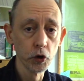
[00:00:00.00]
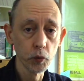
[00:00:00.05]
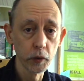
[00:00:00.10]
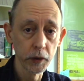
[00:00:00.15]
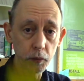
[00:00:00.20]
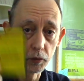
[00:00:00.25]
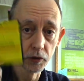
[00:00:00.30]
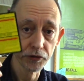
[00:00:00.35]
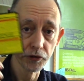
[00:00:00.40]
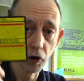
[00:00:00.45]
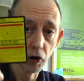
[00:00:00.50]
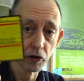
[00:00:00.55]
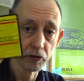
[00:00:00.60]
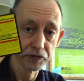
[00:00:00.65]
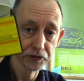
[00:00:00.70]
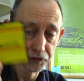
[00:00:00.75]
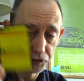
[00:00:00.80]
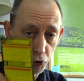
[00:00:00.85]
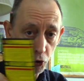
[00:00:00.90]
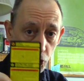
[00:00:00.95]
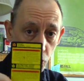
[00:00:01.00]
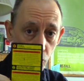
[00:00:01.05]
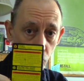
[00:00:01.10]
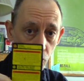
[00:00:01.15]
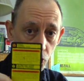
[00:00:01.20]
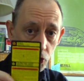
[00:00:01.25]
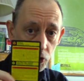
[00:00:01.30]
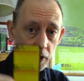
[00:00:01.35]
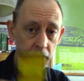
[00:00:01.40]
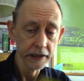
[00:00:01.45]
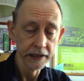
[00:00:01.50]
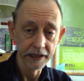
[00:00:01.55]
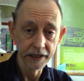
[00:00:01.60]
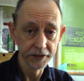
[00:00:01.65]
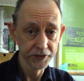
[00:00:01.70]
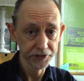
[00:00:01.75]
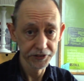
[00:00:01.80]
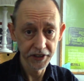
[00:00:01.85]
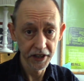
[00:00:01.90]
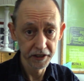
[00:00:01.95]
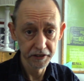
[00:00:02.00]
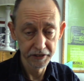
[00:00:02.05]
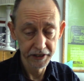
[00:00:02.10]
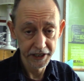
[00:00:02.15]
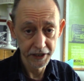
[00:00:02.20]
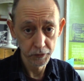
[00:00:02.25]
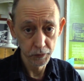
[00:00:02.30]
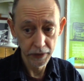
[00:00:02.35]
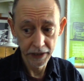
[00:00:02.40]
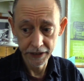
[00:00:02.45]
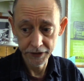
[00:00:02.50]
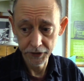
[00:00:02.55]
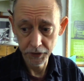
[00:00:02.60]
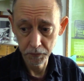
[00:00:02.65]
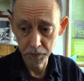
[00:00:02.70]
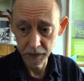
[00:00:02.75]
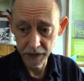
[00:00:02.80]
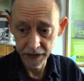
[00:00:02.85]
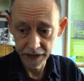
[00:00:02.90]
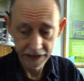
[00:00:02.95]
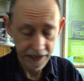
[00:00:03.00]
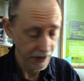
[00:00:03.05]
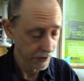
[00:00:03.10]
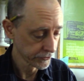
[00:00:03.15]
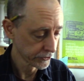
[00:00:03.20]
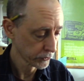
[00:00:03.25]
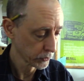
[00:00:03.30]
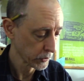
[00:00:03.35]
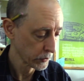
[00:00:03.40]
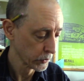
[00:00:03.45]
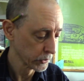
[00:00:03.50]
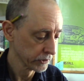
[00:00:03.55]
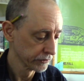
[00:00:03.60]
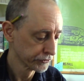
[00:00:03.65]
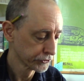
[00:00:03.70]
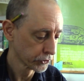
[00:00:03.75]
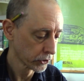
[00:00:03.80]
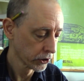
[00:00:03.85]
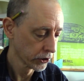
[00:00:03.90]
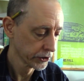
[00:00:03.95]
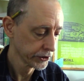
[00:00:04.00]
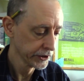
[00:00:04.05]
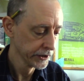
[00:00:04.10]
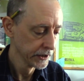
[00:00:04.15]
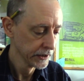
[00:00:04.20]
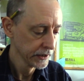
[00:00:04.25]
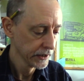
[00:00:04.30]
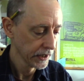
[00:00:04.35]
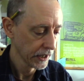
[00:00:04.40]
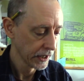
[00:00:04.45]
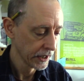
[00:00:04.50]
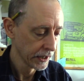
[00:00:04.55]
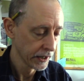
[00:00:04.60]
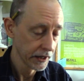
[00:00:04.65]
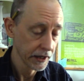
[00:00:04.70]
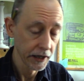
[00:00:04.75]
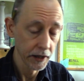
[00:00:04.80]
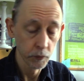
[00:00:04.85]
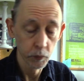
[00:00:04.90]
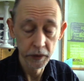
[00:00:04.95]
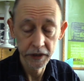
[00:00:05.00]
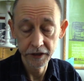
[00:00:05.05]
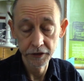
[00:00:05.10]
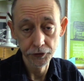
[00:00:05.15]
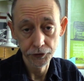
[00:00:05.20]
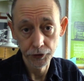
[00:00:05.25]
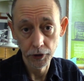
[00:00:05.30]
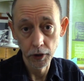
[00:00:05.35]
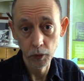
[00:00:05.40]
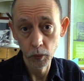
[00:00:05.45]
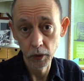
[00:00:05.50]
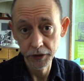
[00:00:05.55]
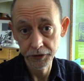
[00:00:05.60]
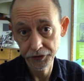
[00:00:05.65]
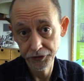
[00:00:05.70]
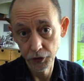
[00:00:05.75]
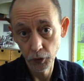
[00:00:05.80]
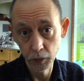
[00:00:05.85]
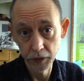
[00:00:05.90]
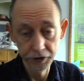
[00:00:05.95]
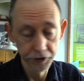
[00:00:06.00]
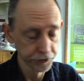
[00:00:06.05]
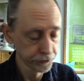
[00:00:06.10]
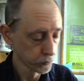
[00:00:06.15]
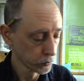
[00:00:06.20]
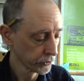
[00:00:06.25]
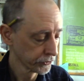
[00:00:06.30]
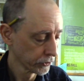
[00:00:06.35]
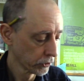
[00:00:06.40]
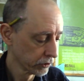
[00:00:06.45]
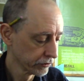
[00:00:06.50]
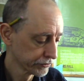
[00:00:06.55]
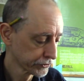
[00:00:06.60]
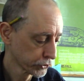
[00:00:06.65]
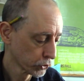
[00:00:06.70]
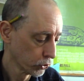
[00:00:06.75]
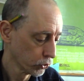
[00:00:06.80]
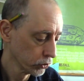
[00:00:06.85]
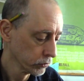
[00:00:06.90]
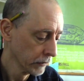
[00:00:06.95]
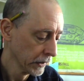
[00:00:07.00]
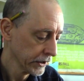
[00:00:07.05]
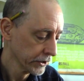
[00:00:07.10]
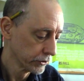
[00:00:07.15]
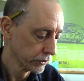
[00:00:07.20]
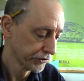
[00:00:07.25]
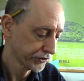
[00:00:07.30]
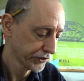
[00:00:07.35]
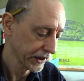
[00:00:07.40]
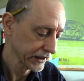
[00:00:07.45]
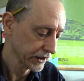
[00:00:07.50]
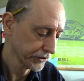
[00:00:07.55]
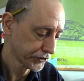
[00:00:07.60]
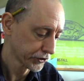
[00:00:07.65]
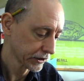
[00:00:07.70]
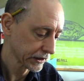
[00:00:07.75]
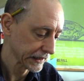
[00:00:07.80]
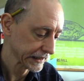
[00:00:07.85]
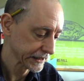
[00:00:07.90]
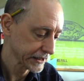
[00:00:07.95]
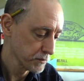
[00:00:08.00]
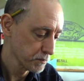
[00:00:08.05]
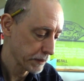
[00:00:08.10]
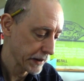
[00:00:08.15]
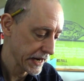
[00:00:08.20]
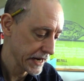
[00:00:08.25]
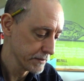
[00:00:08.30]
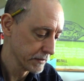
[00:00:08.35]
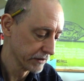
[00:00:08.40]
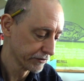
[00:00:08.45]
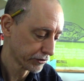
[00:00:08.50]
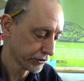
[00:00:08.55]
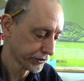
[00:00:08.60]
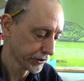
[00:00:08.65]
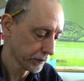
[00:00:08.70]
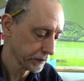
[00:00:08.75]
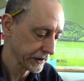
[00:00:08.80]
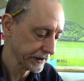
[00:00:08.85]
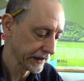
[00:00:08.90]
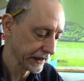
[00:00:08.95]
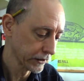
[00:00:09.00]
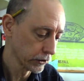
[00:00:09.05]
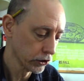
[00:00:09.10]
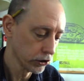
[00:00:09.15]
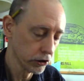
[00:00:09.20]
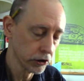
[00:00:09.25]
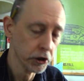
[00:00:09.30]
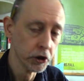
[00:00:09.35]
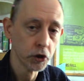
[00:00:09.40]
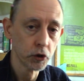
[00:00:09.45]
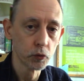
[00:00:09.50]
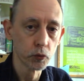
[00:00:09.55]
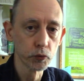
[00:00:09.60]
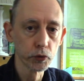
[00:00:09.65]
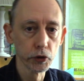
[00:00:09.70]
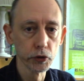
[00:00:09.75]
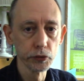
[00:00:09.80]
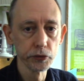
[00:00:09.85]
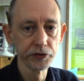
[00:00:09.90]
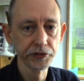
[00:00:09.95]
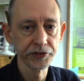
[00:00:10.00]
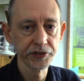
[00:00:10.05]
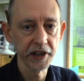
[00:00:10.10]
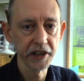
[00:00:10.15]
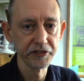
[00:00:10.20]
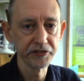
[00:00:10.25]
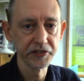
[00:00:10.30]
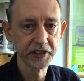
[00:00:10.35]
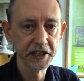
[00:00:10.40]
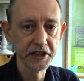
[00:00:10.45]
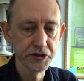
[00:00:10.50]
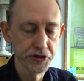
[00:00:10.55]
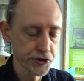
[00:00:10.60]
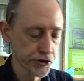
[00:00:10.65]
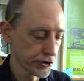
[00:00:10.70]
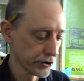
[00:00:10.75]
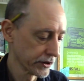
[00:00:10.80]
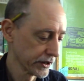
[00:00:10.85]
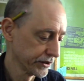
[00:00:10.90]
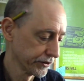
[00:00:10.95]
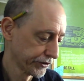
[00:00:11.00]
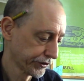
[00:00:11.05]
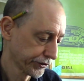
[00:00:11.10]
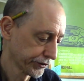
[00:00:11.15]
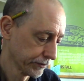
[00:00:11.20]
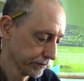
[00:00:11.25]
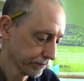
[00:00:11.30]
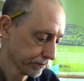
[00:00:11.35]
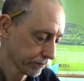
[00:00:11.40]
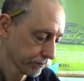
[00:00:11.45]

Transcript: we resolve toll instead of any random encounter we would have drawn, and we didn't draw one, so we just resolve toll. Your assailants are collecting payment for something they call road safety insurance.